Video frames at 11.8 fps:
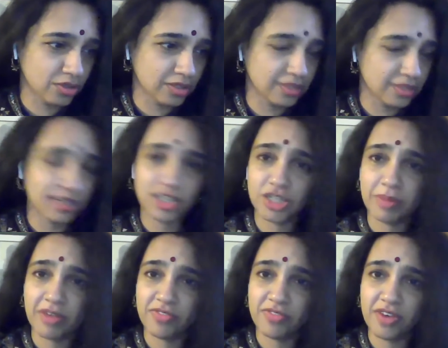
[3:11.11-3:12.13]
researching
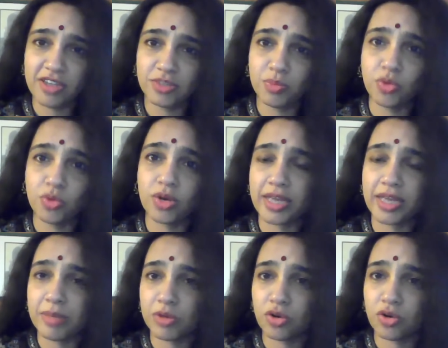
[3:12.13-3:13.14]
my first book, I
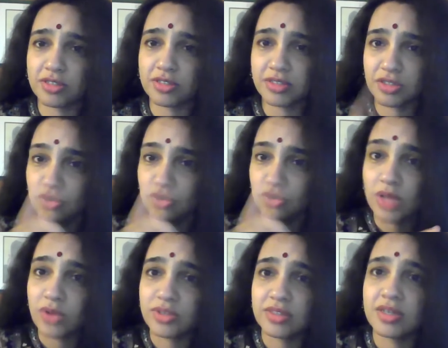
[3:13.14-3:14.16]
came across this two
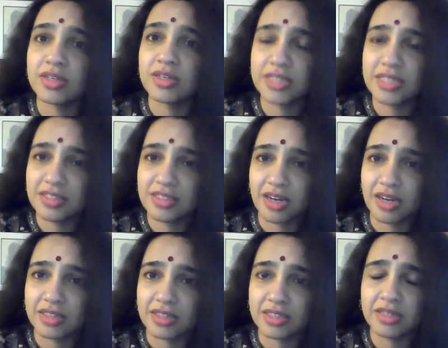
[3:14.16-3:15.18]
thousand thirteen study